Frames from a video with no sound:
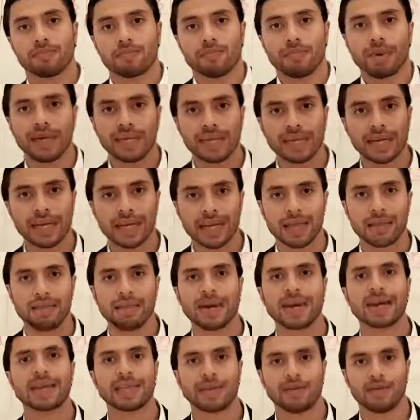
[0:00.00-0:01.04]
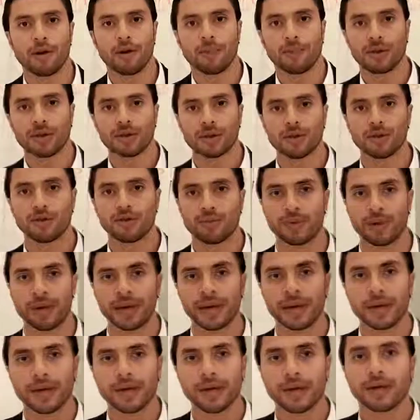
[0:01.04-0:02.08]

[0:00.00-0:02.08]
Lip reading: basically the mega developers in Dubai.